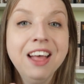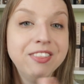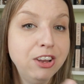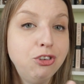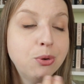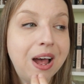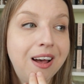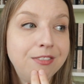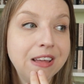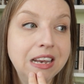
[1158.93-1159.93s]
They do
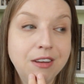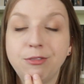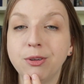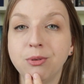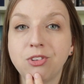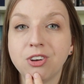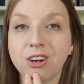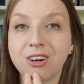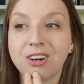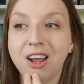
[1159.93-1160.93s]
have an
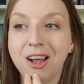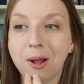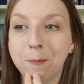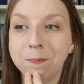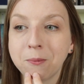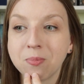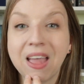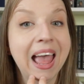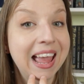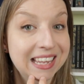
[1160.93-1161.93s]
influencer um,
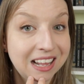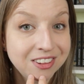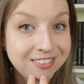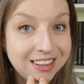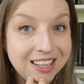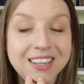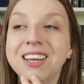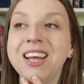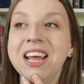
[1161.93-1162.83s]
ALC.